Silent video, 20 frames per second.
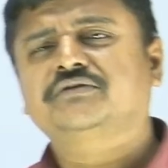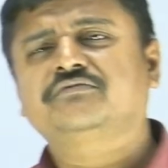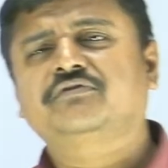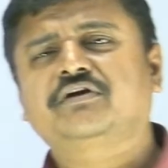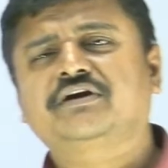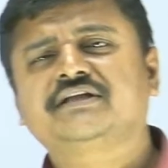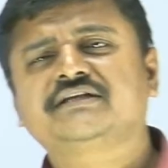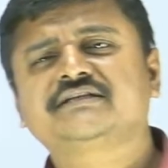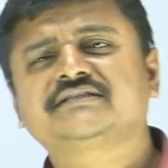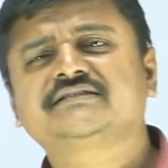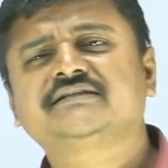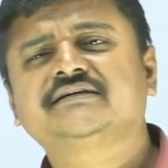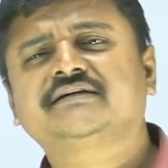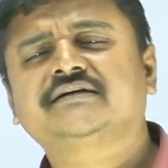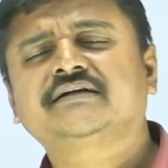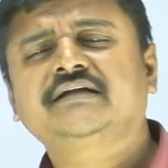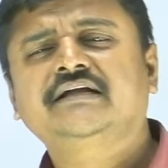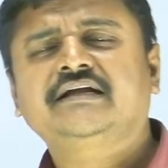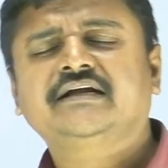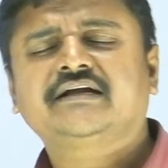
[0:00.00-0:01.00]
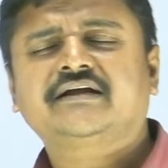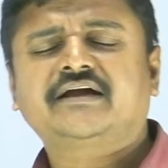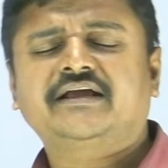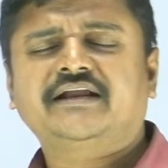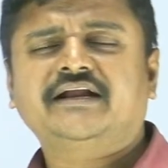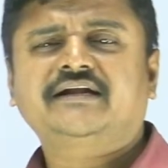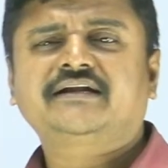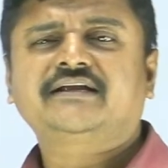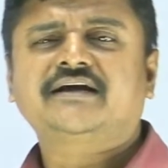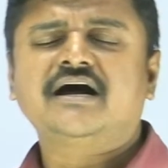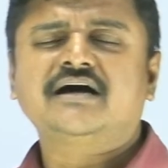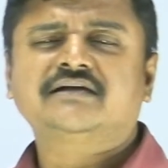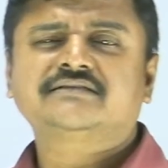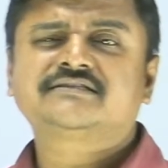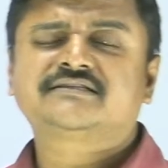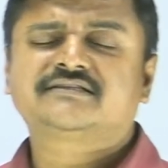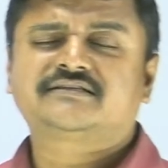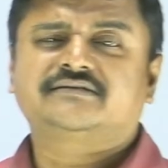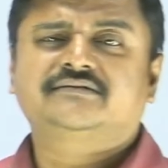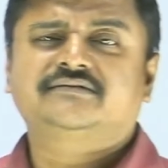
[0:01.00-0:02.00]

What is the correct answer?